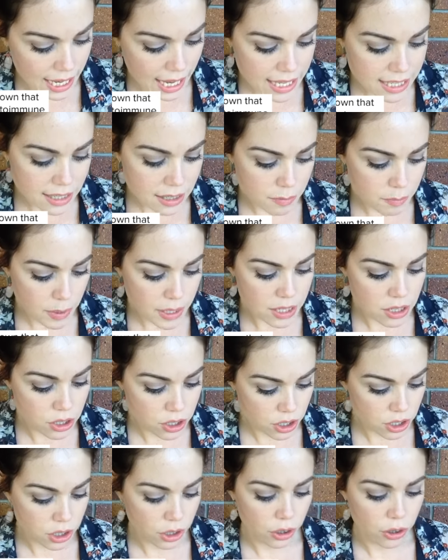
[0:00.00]
Has it been
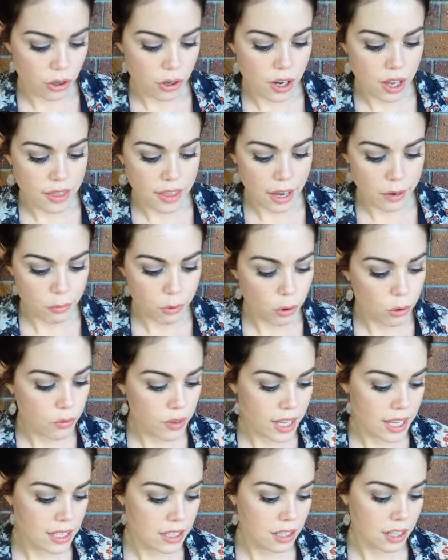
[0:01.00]
shown that raw
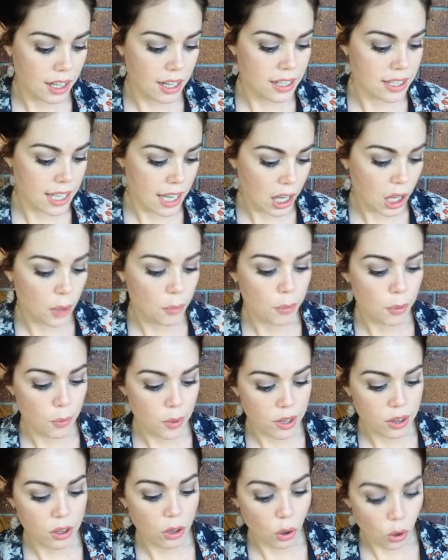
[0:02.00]
vegan diets help
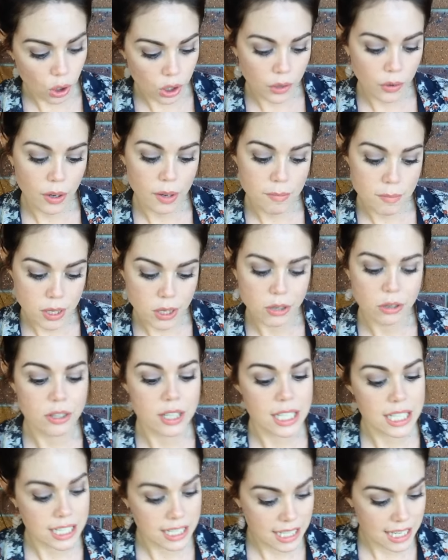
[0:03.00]
with
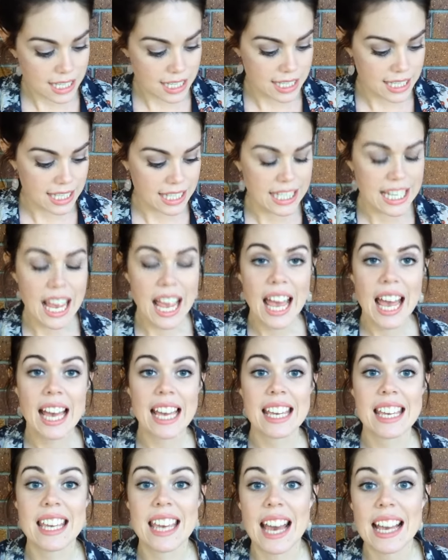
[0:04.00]
autoimmune diseases?
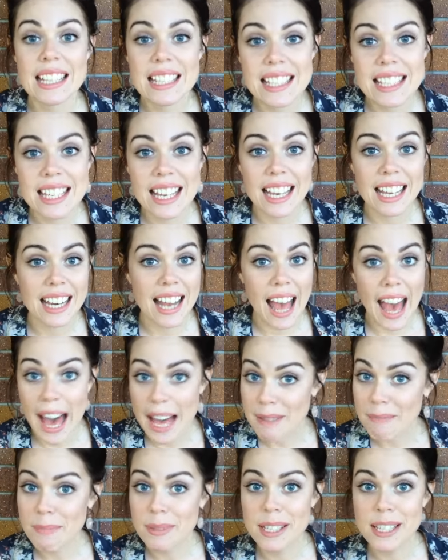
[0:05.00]
Yes, it
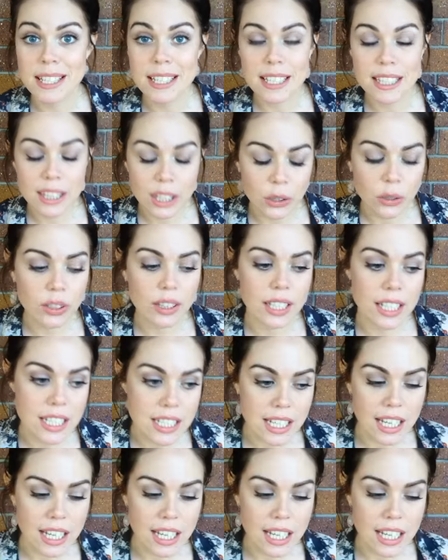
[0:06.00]
absolutely